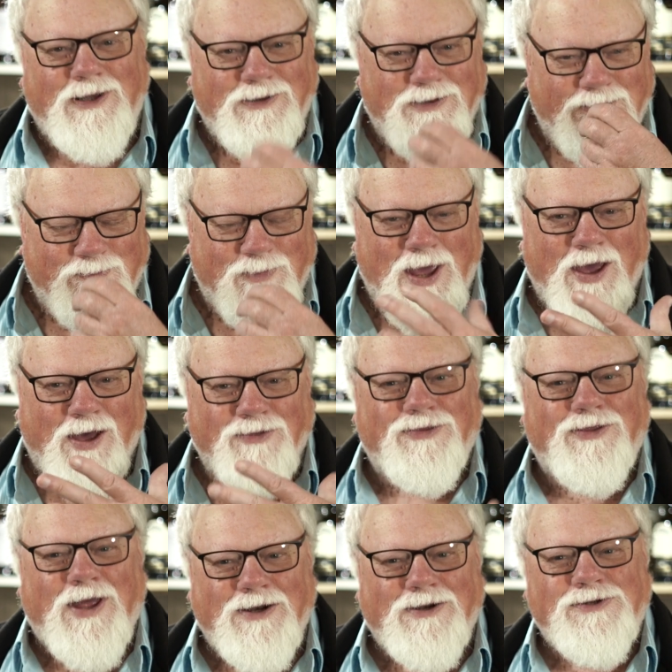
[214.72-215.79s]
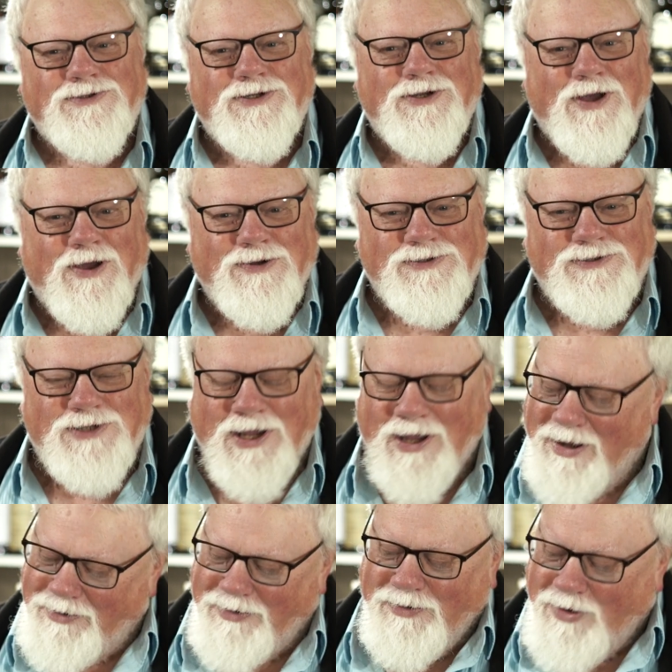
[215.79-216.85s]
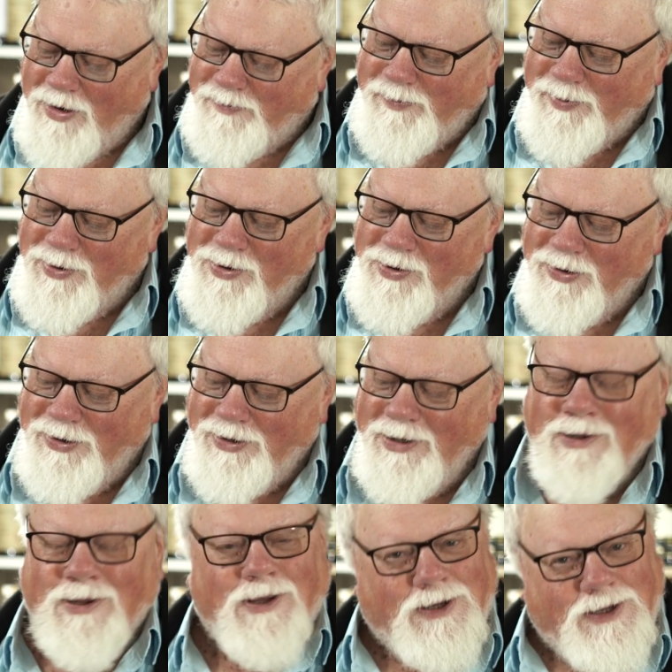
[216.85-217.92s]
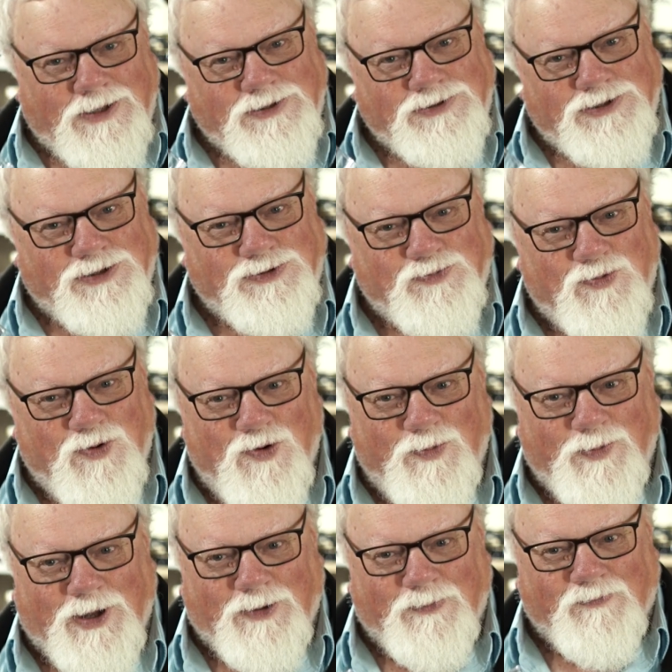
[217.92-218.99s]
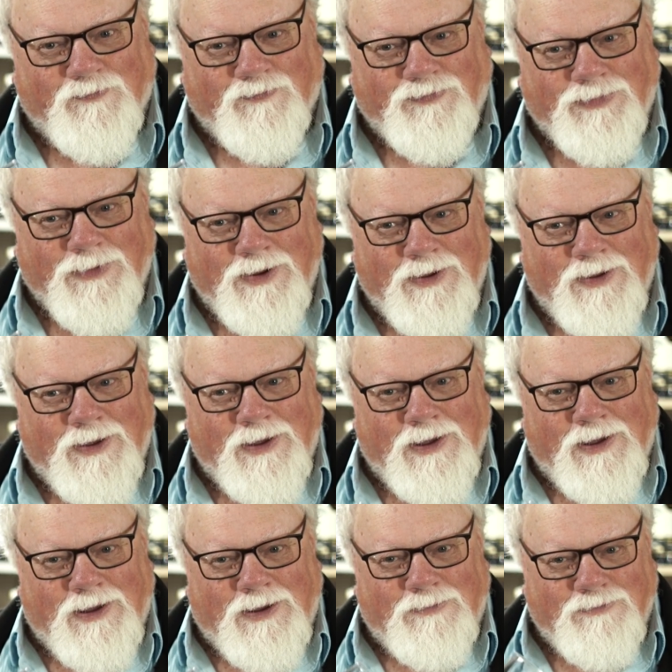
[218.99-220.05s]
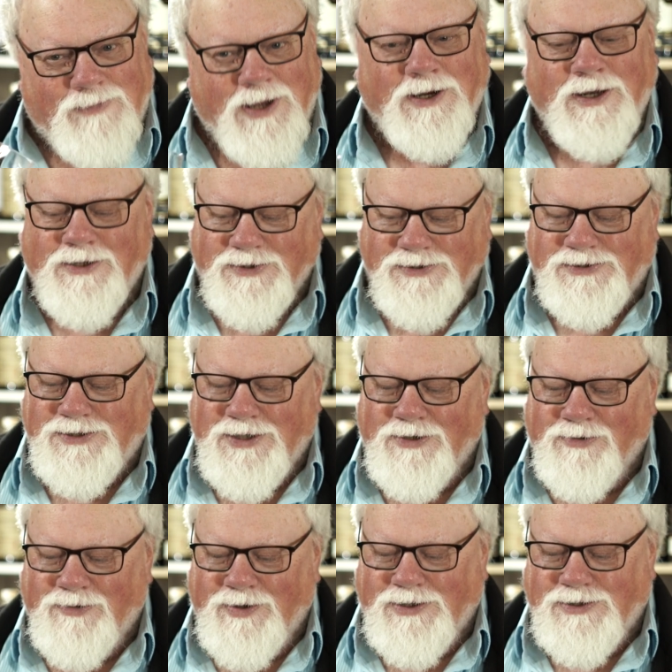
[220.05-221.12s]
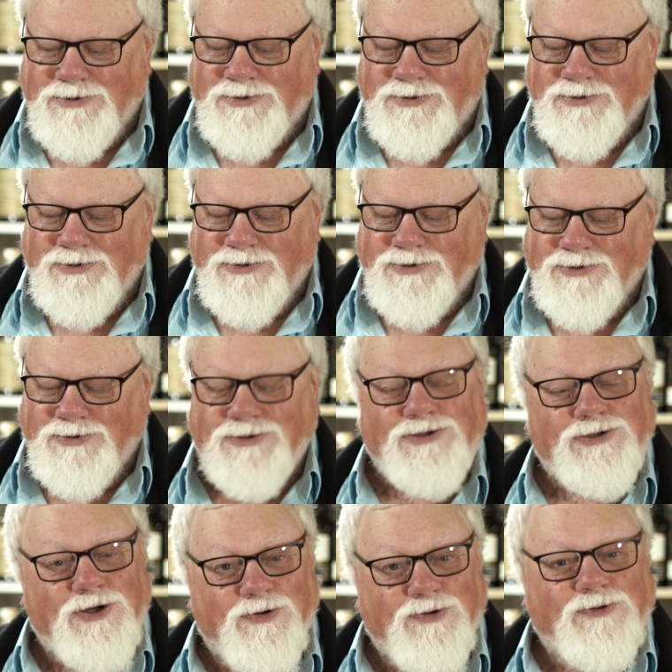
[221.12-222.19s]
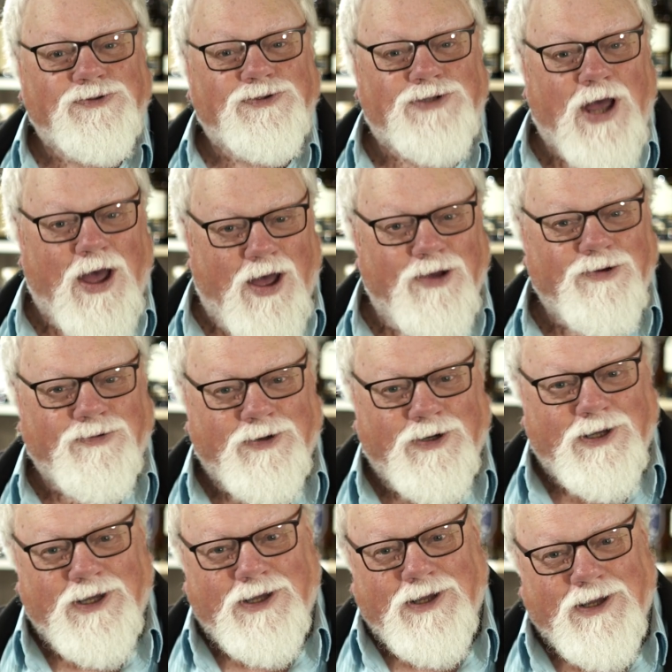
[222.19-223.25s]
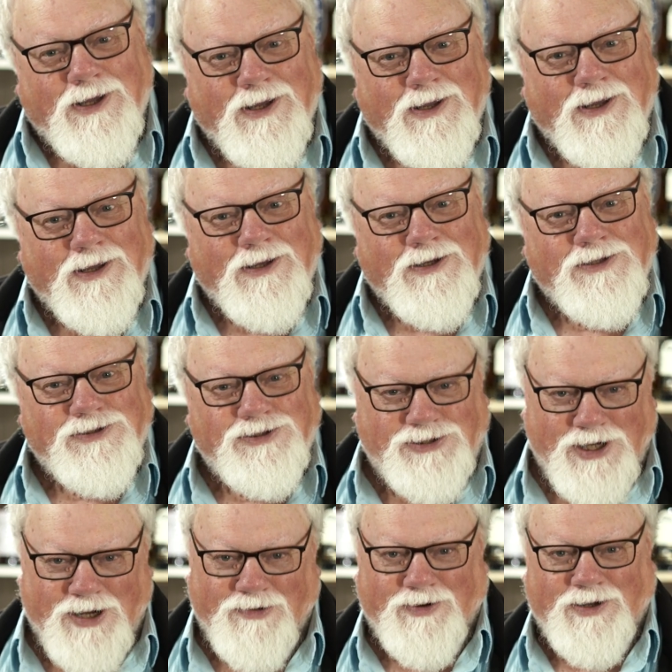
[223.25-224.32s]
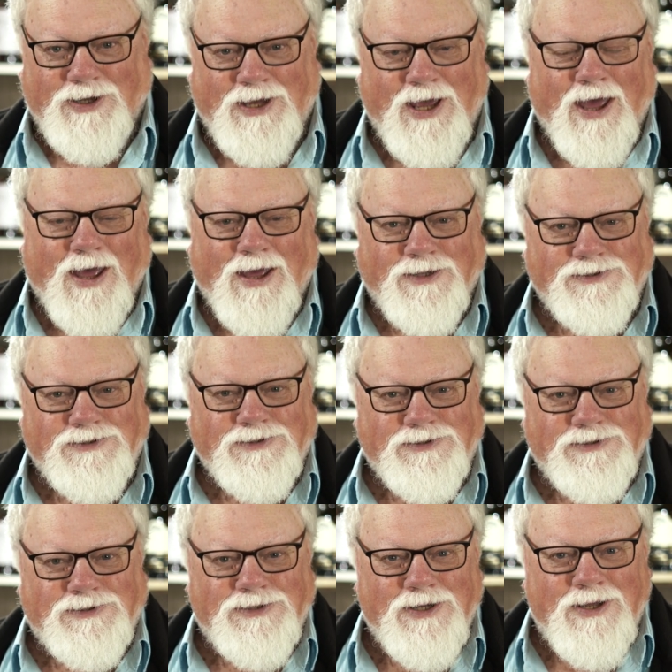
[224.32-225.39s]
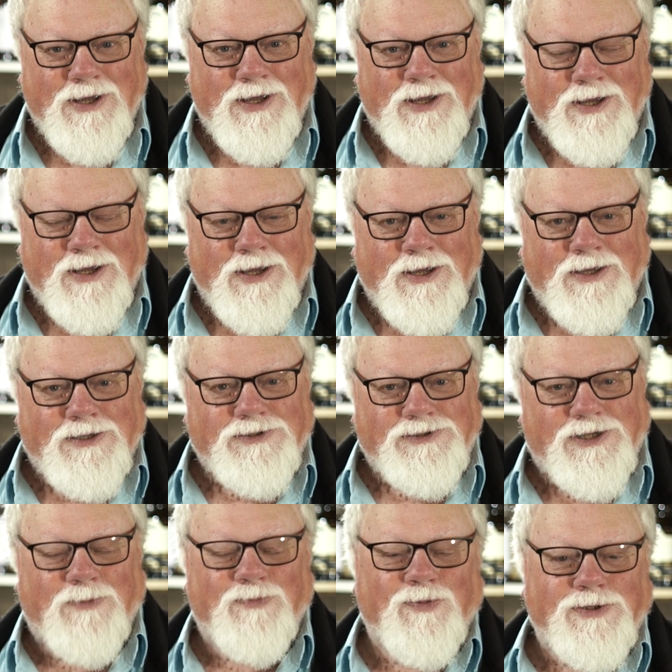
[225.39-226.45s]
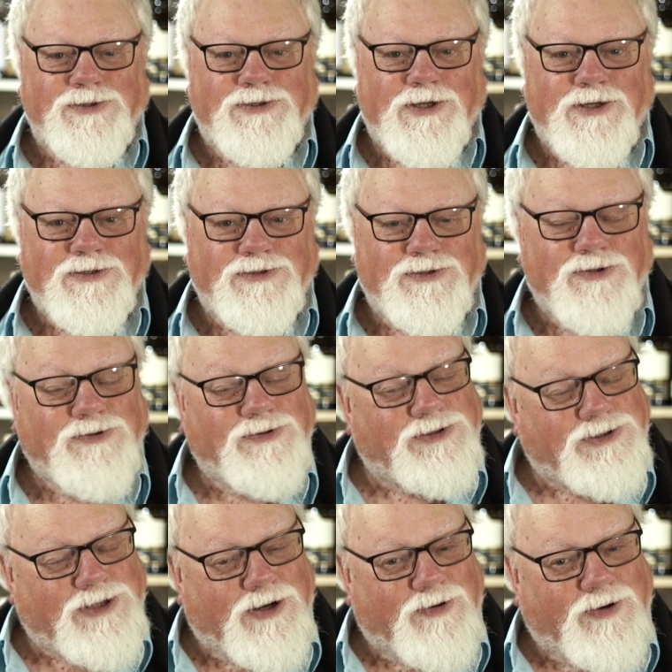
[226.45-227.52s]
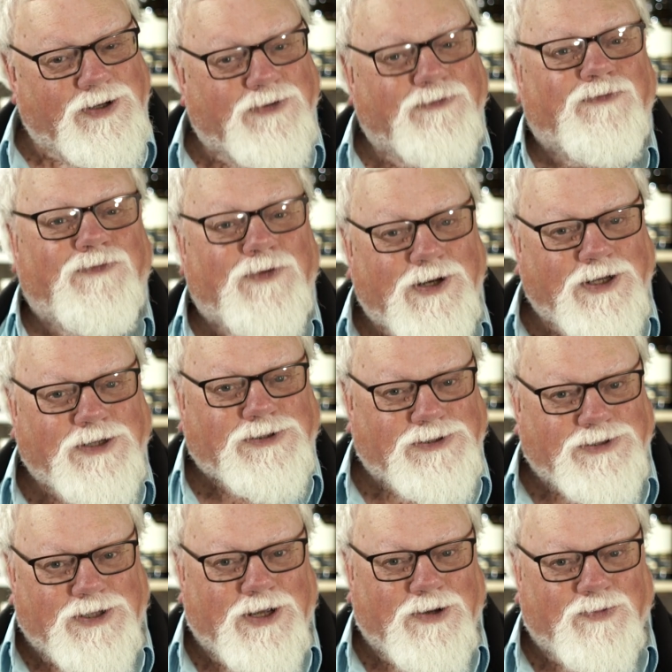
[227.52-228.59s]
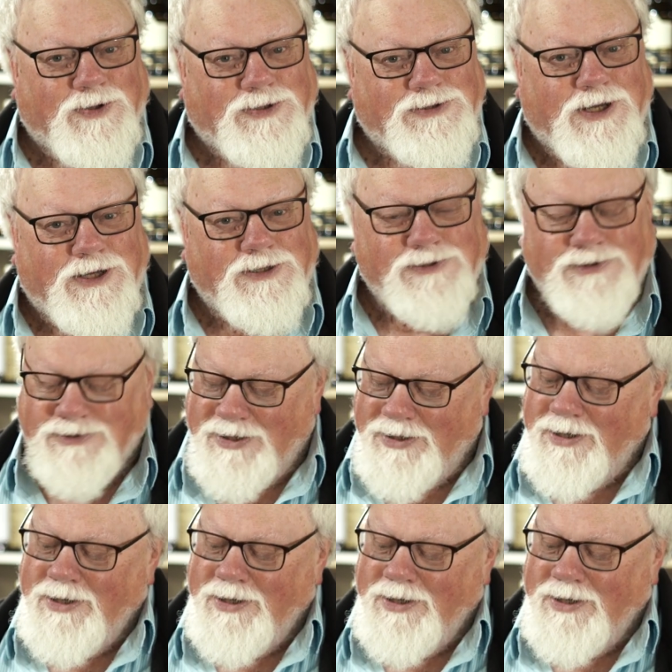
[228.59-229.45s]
in the mouth and as it goes down. Not burn, just warming. Many distilleries use only sherry casks. Some whiskies use sherry to finish their whiskies,